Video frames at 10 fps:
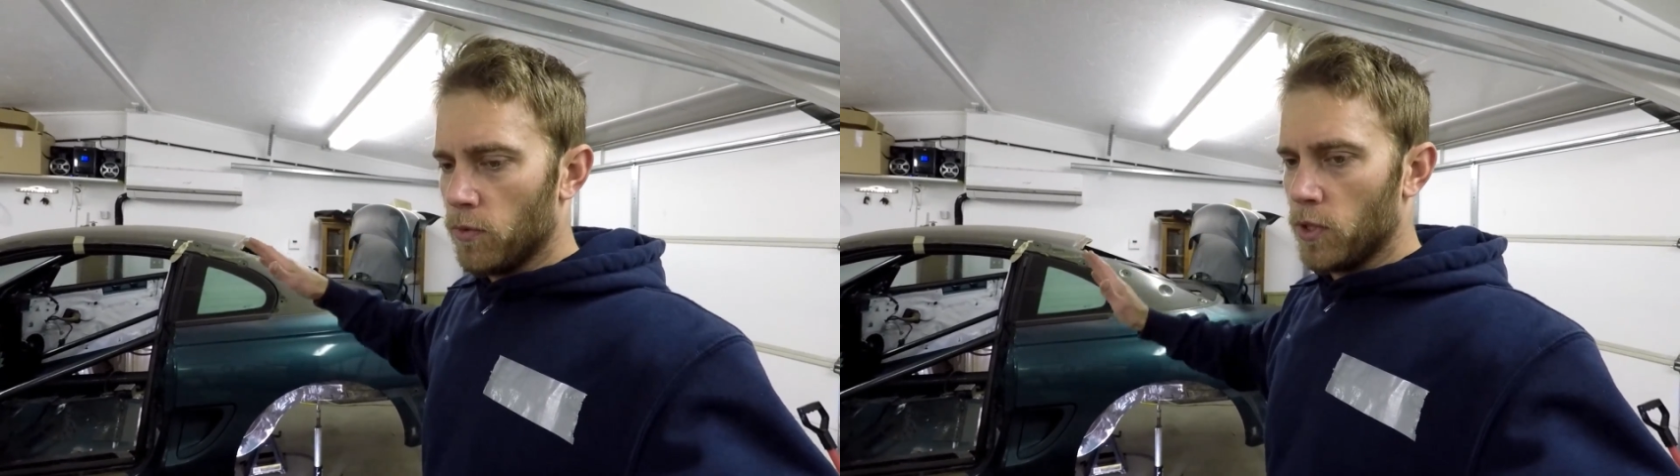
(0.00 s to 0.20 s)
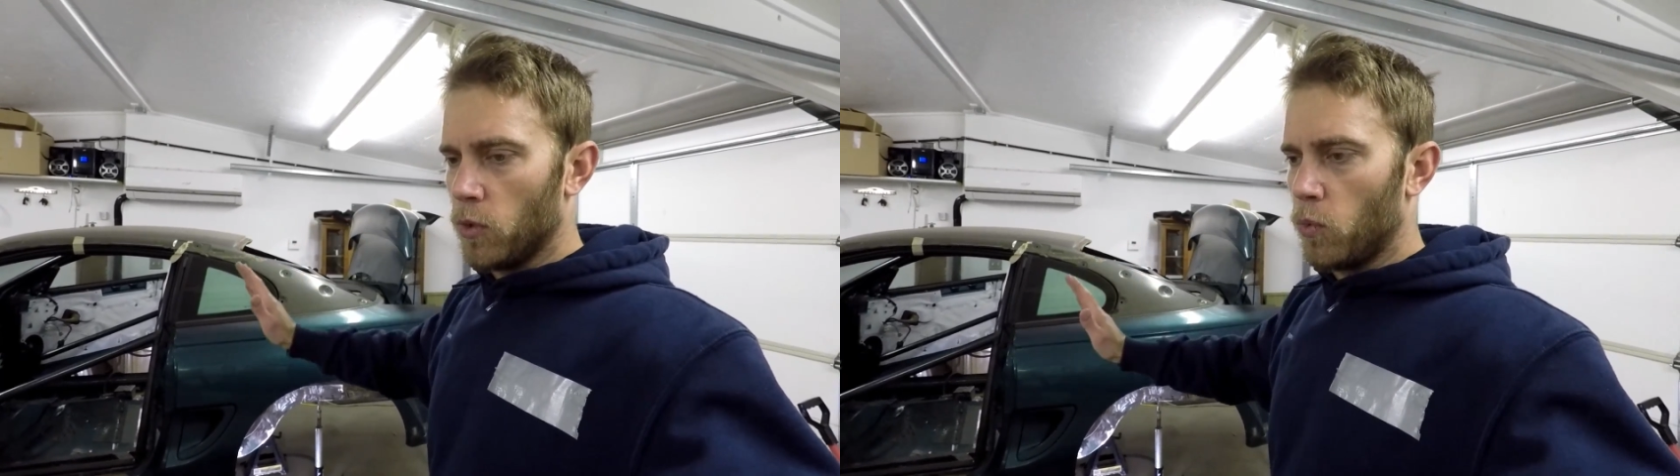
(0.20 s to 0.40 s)

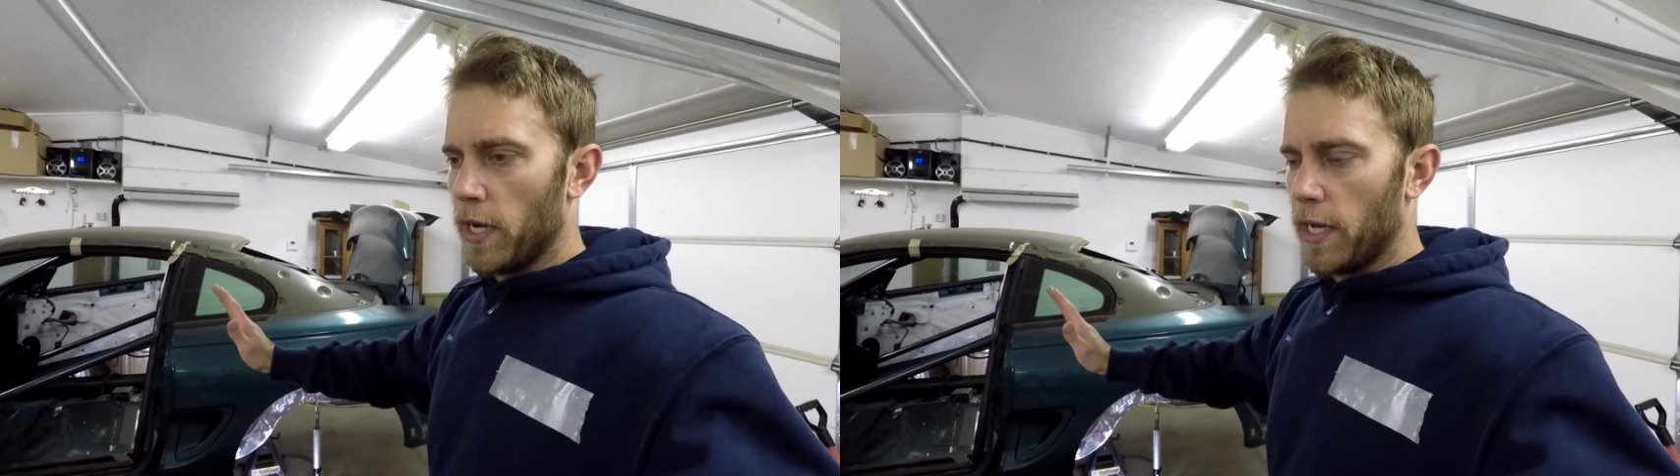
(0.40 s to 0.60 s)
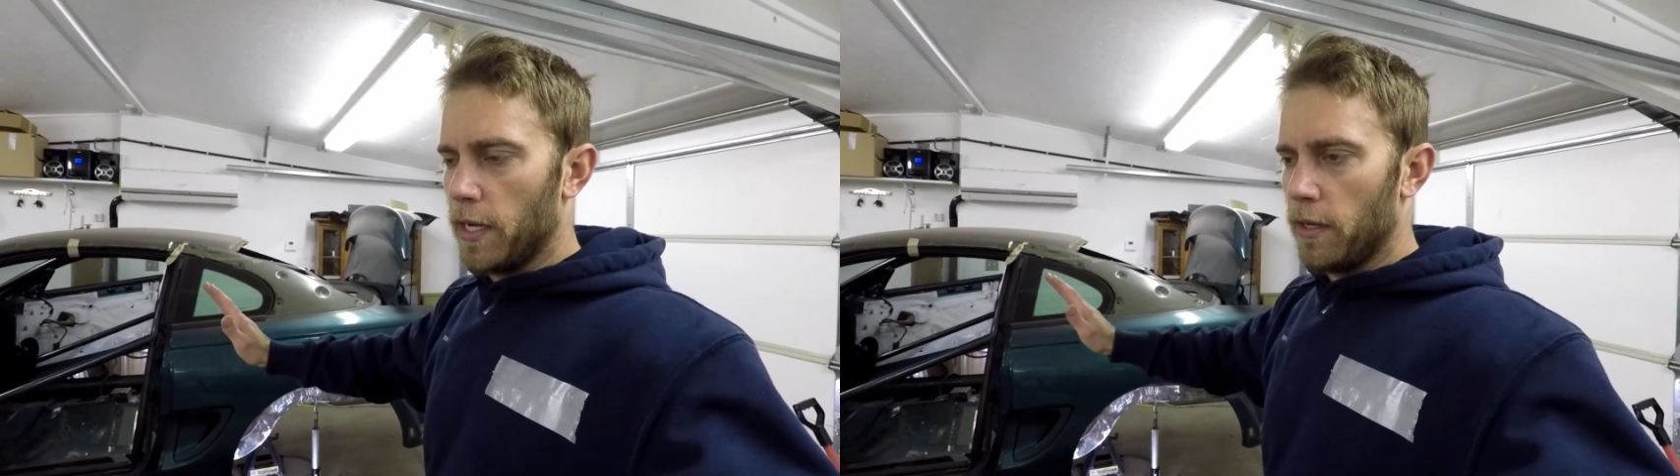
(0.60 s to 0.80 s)
the
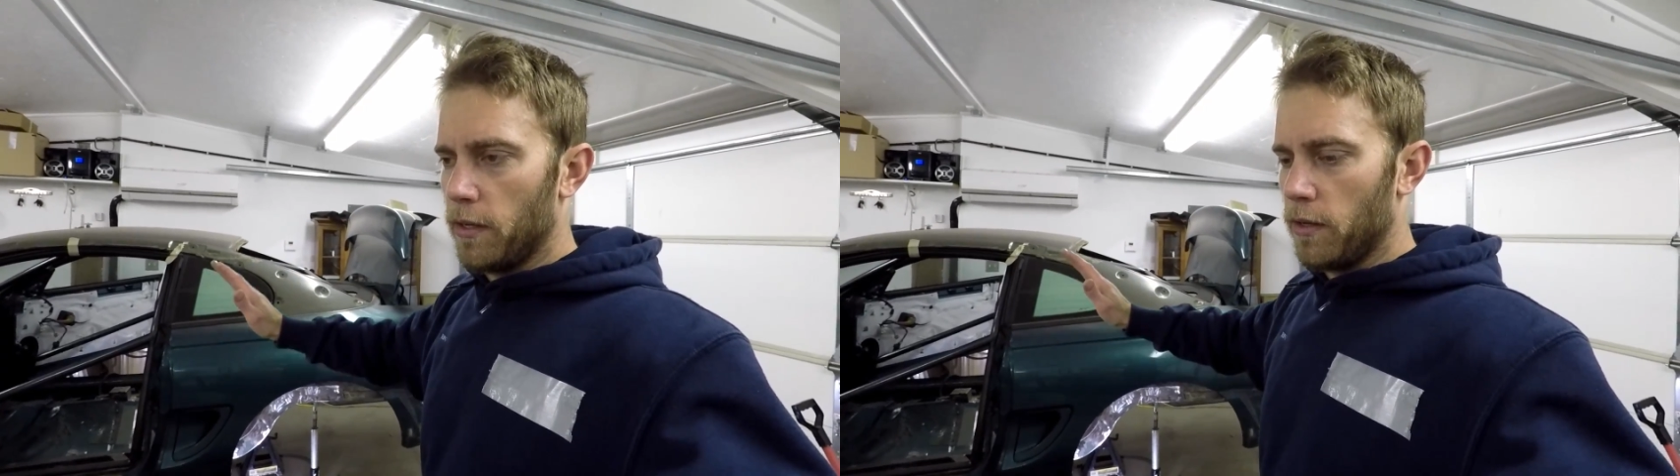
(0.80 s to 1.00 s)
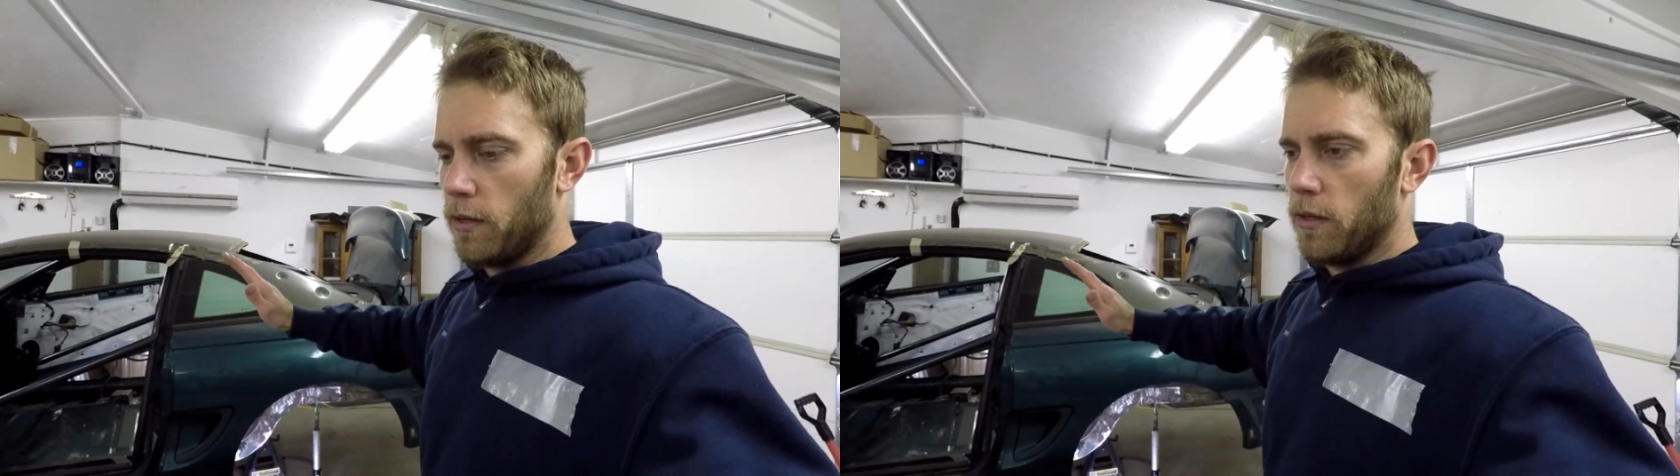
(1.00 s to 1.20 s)
way
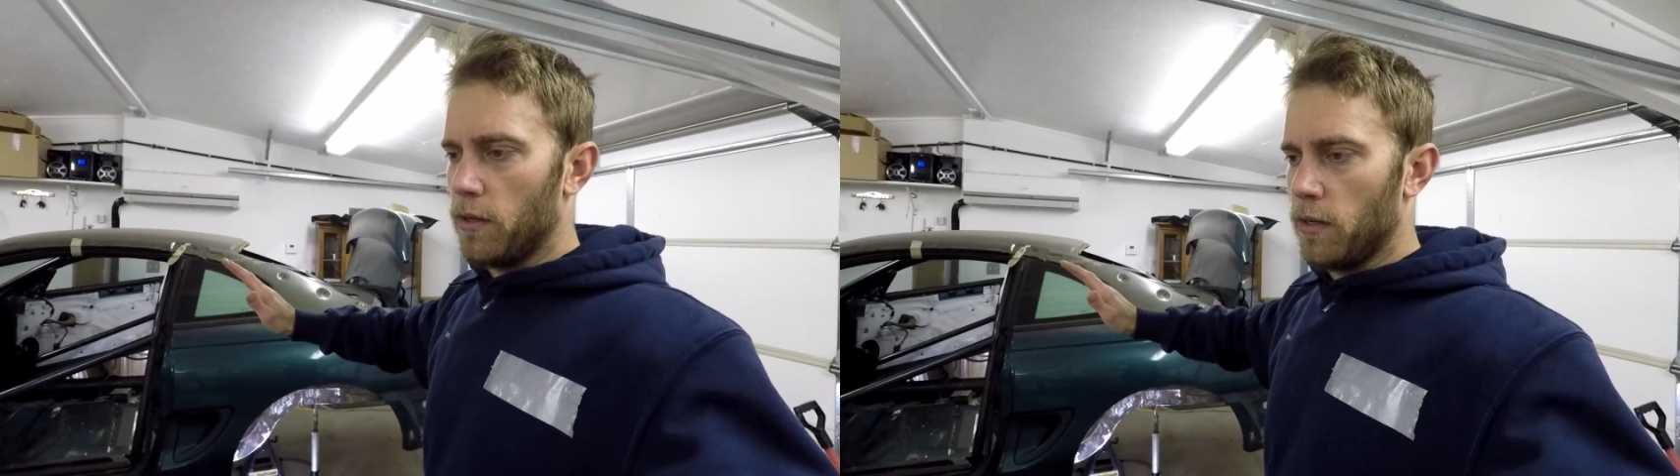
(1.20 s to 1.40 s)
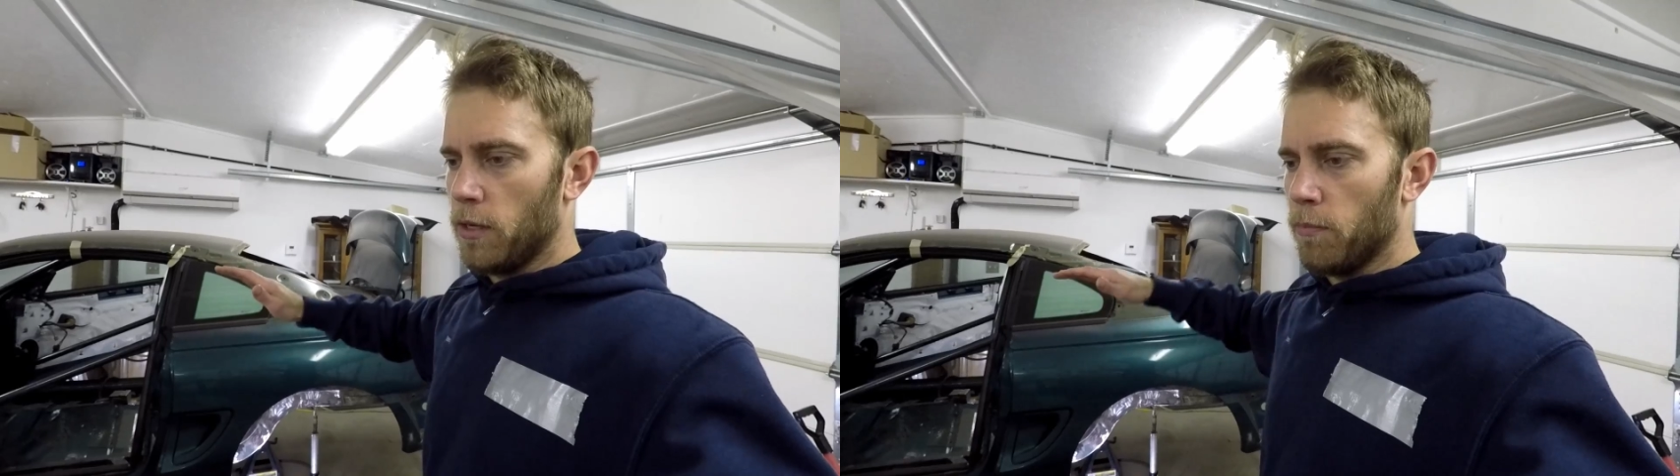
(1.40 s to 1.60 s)

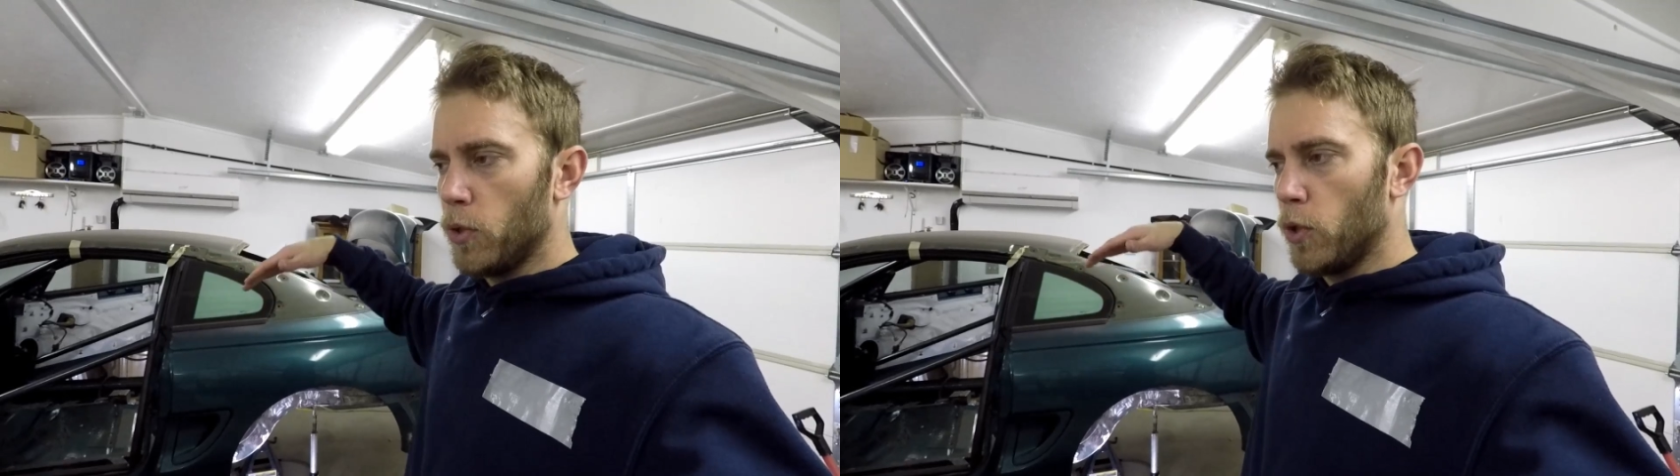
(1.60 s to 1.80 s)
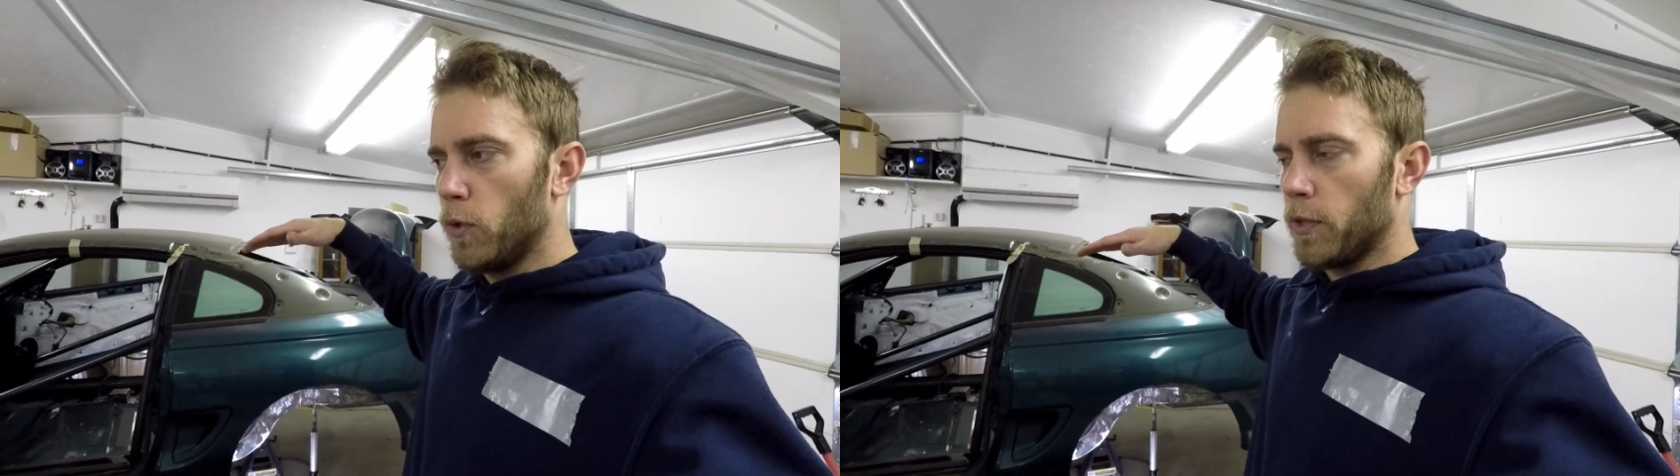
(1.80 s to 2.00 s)
it moves,